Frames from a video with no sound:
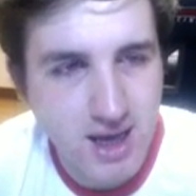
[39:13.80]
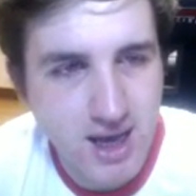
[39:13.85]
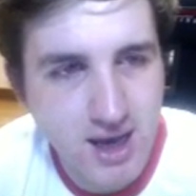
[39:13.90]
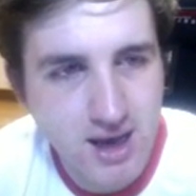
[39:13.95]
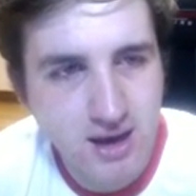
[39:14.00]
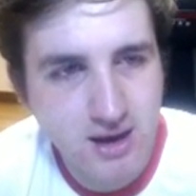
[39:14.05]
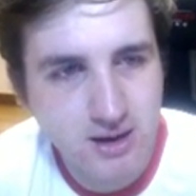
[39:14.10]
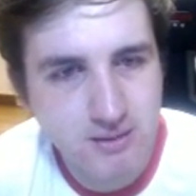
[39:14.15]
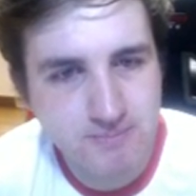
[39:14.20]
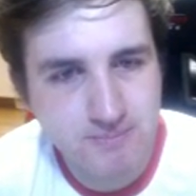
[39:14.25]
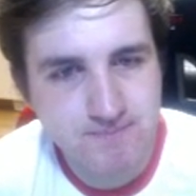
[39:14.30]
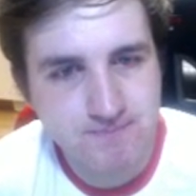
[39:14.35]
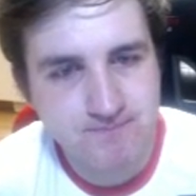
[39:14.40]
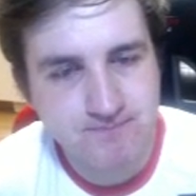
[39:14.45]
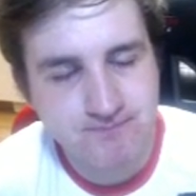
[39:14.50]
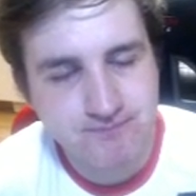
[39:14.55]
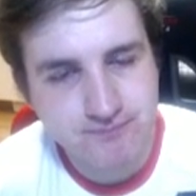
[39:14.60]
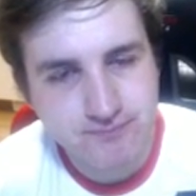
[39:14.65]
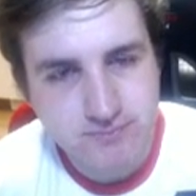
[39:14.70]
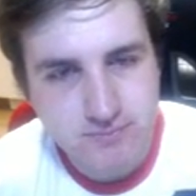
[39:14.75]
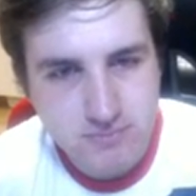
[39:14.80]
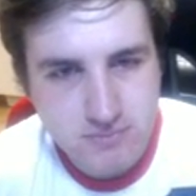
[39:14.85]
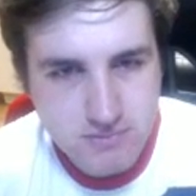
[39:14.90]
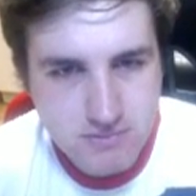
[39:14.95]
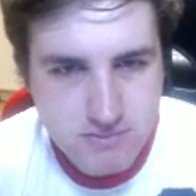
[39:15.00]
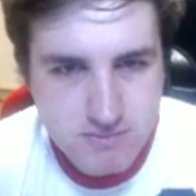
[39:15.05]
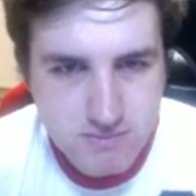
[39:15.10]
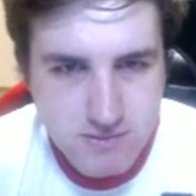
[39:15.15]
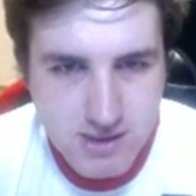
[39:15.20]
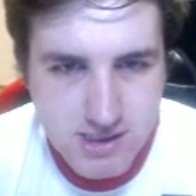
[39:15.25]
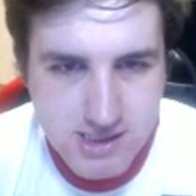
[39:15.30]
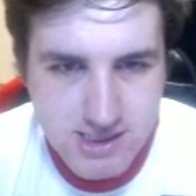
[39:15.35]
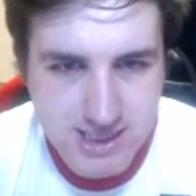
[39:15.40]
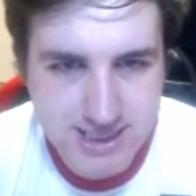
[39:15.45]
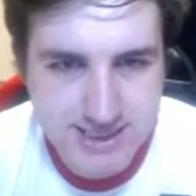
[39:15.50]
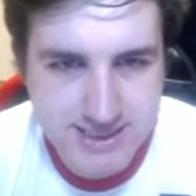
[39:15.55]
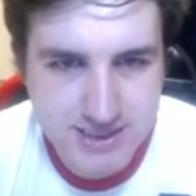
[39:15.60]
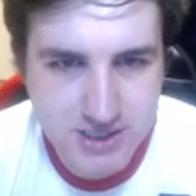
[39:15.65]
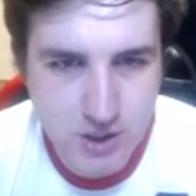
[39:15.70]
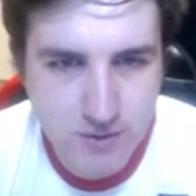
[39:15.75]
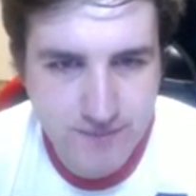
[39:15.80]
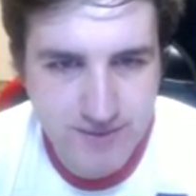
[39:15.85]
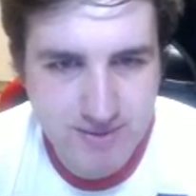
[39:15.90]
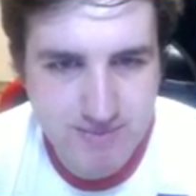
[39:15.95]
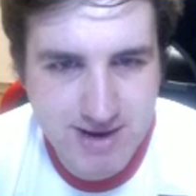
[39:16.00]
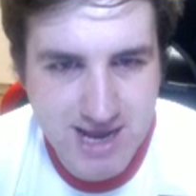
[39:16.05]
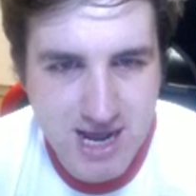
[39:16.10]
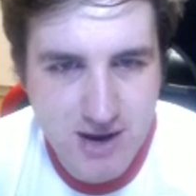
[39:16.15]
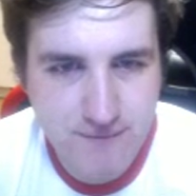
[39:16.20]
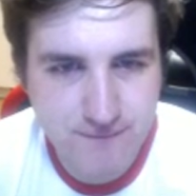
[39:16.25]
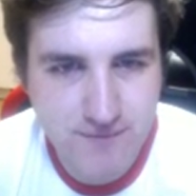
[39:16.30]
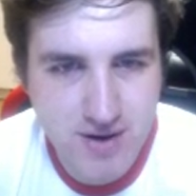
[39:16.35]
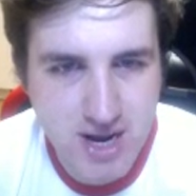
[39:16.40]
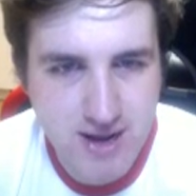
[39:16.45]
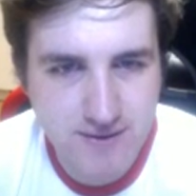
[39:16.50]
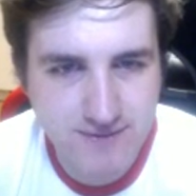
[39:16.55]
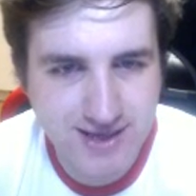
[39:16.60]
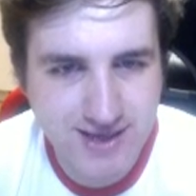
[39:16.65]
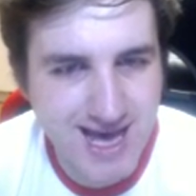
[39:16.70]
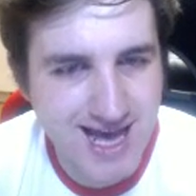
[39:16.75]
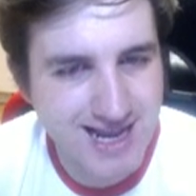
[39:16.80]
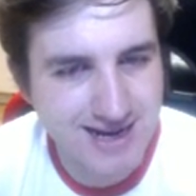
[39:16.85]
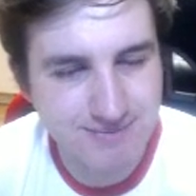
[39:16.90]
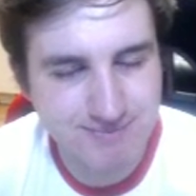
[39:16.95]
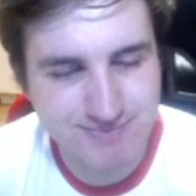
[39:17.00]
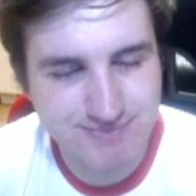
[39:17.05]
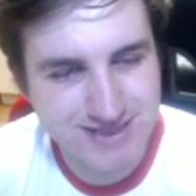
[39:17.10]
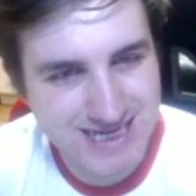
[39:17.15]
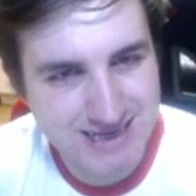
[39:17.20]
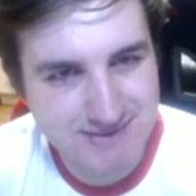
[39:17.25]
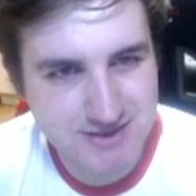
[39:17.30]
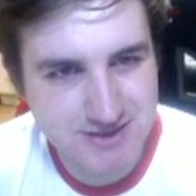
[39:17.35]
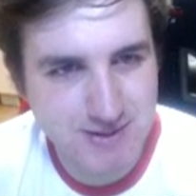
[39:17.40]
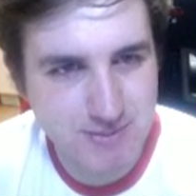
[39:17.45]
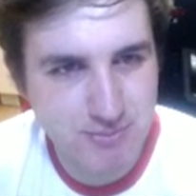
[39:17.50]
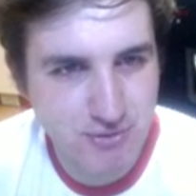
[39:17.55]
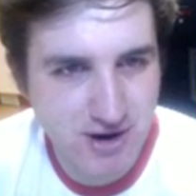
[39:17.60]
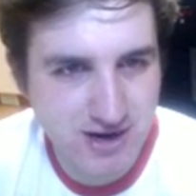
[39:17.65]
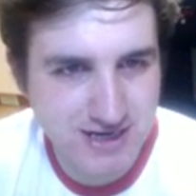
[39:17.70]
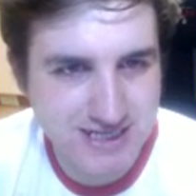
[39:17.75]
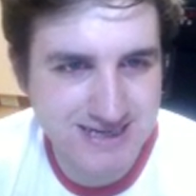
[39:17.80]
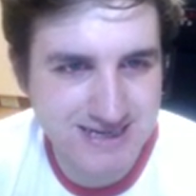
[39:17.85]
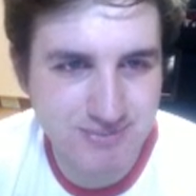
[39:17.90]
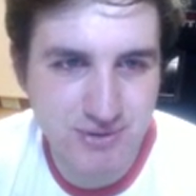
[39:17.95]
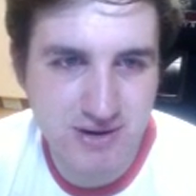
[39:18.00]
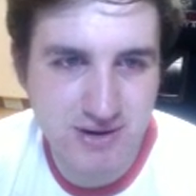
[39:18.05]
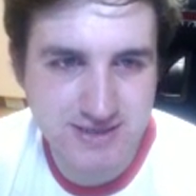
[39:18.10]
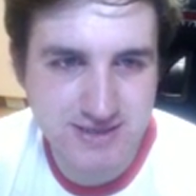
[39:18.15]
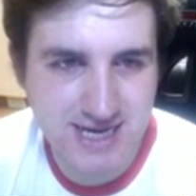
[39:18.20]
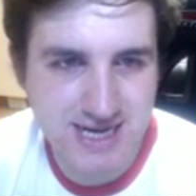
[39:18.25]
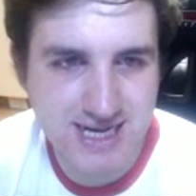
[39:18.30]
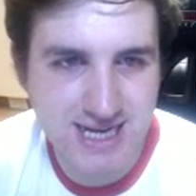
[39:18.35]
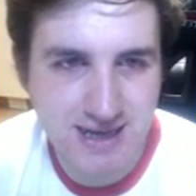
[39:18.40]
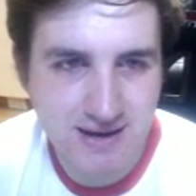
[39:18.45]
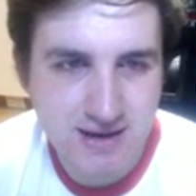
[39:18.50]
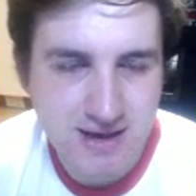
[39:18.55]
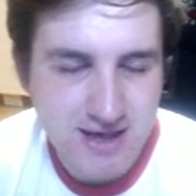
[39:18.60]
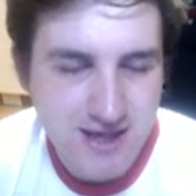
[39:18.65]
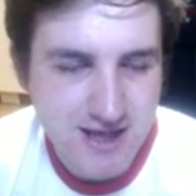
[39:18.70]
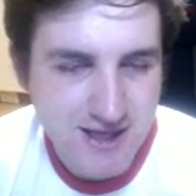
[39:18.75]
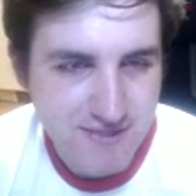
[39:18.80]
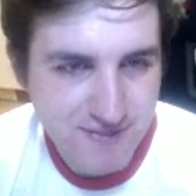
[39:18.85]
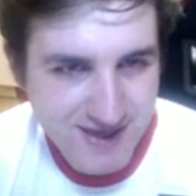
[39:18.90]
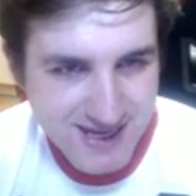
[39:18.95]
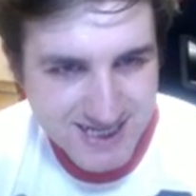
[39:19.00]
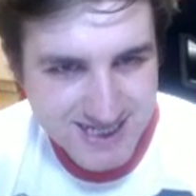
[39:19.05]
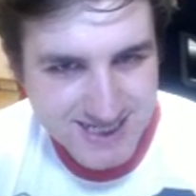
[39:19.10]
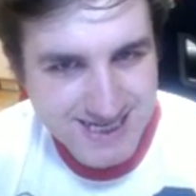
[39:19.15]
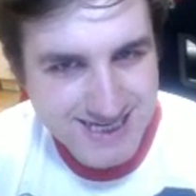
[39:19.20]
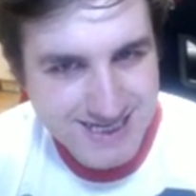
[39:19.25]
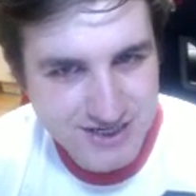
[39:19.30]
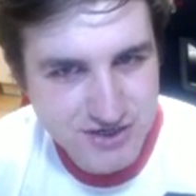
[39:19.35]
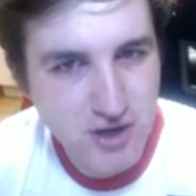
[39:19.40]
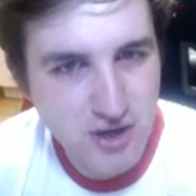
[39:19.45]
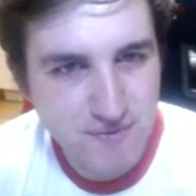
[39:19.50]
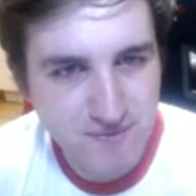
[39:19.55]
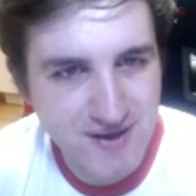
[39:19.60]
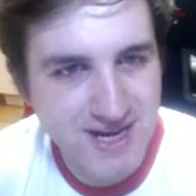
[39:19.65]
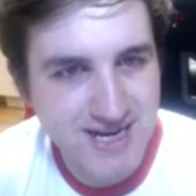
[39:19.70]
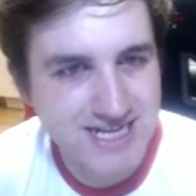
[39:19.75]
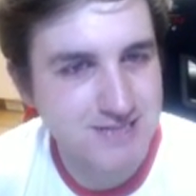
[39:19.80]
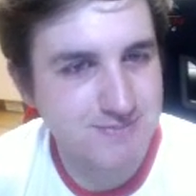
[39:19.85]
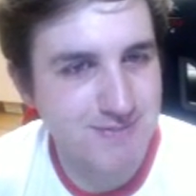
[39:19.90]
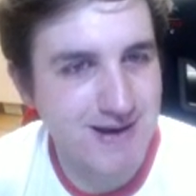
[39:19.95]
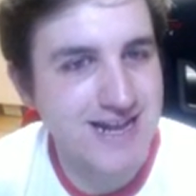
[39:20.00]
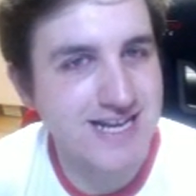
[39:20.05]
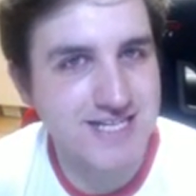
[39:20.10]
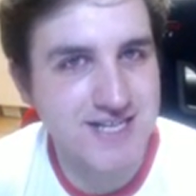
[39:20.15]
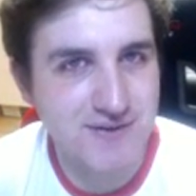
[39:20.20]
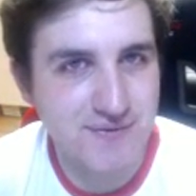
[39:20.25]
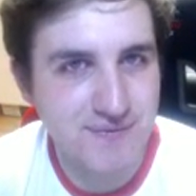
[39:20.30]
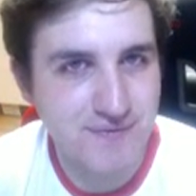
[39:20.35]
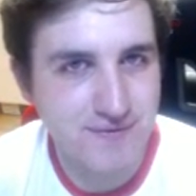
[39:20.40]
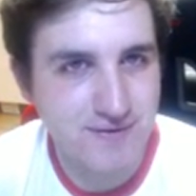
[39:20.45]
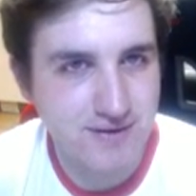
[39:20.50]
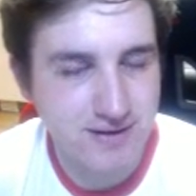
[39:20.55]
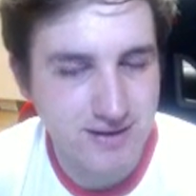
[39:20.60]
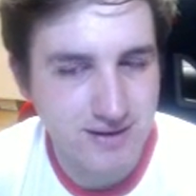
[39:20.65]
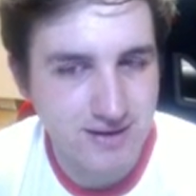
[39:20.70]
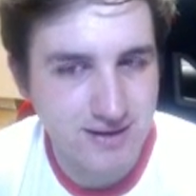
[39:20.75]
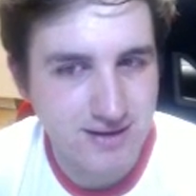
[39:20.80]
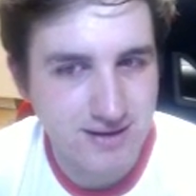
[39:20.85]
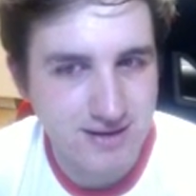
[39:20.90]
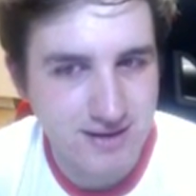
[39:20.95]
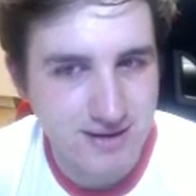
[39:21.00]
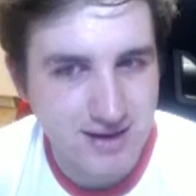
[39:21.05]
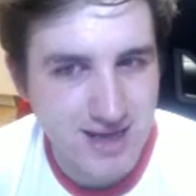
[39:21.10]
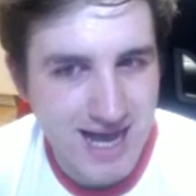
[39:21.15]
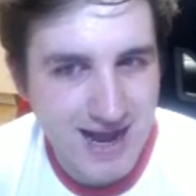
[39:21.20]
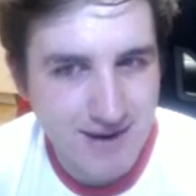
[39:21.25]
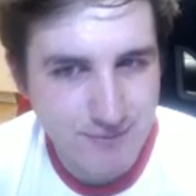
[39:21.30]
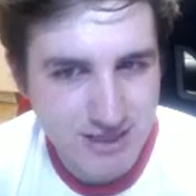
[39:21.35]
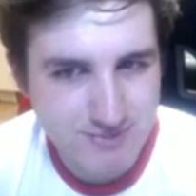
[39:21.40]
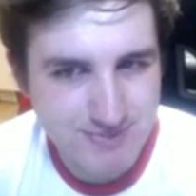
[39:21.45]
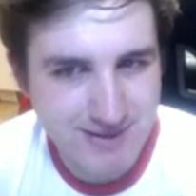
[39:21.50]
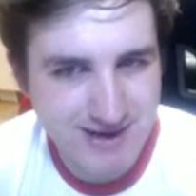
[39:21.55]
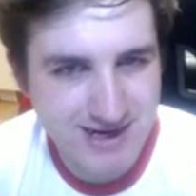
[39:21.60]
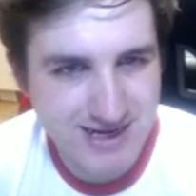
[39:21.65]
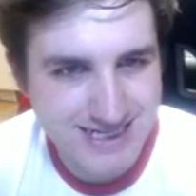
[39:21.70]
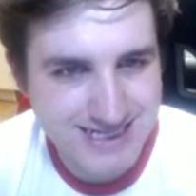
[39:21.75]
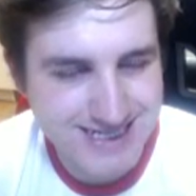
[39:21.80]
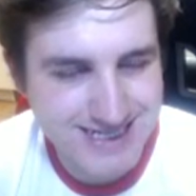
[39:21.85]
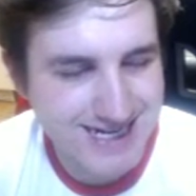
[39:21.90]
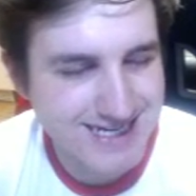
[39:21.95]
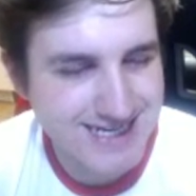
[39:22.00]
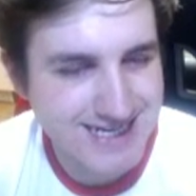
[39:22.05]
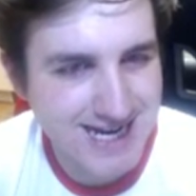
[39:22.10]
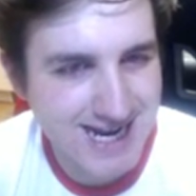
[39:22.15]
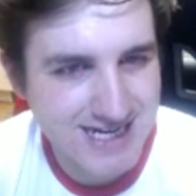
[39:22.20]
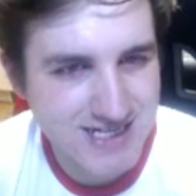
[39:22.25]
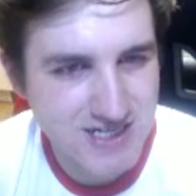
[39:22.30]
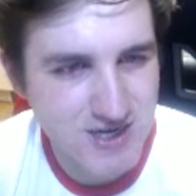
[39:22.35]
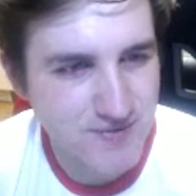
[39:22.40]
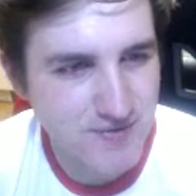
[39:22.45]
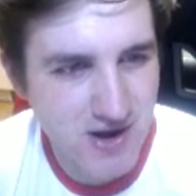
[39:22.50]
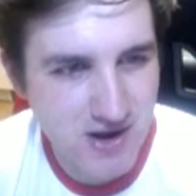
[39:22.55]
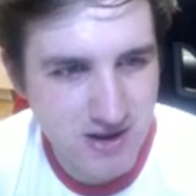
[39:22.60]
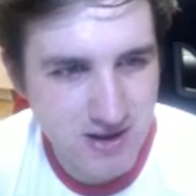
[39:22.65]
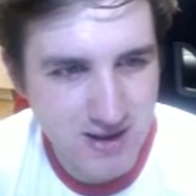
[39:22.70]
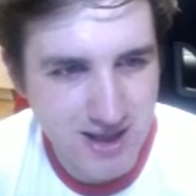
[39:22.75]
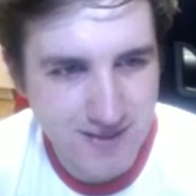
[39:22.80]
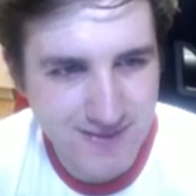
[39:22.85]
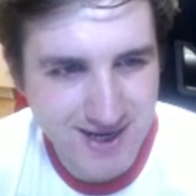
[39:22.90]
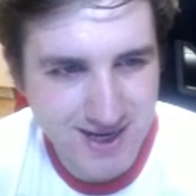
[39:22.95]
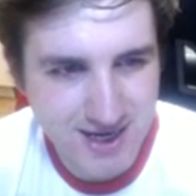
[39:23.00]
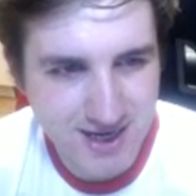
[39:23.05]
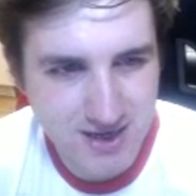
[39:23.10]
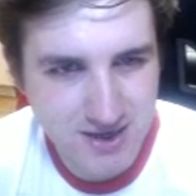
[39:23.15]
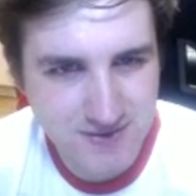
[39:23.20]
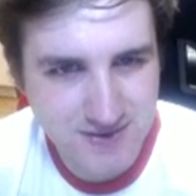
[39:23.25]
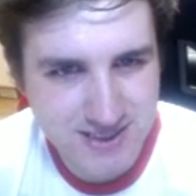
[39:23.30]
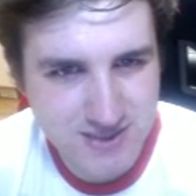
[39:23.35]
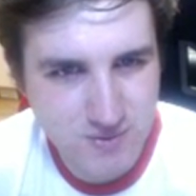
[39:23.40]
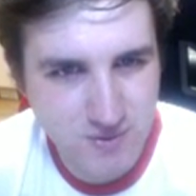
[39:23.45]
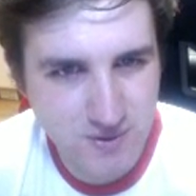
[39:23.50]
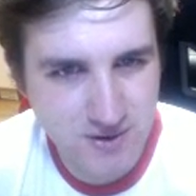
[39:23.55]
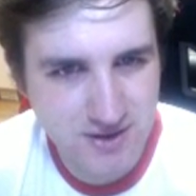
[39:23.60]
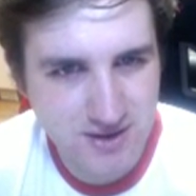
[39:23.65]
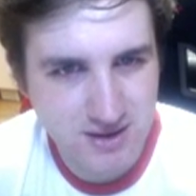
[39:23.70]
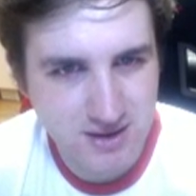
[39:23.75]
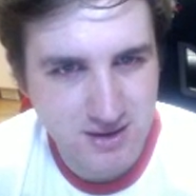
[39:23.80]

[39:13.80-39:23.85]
Um, let's go for him now. 5k seems a bit pricey, but I'll take it. This is not that expensive. Have we spent like 60k so far? I think on this squad.